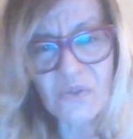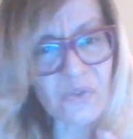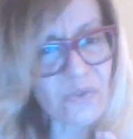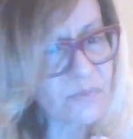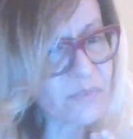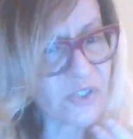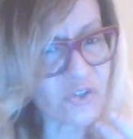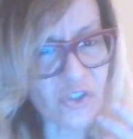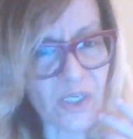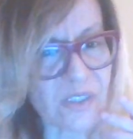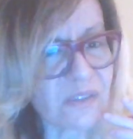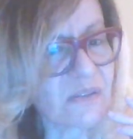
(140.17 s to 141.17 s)
could be
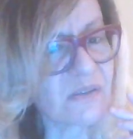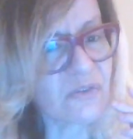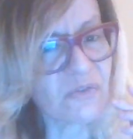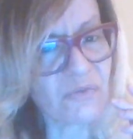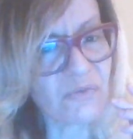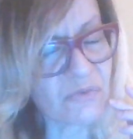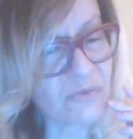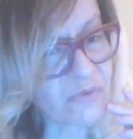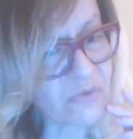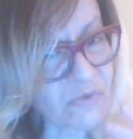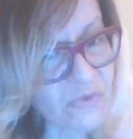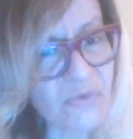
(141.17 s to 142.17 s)
just
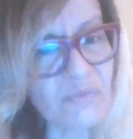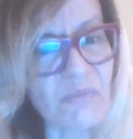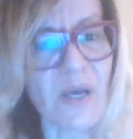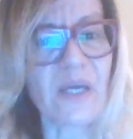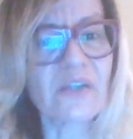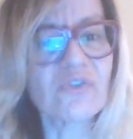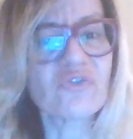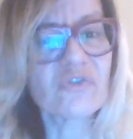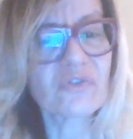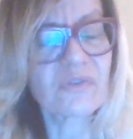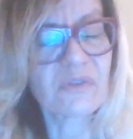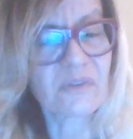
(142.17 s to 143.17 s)
too much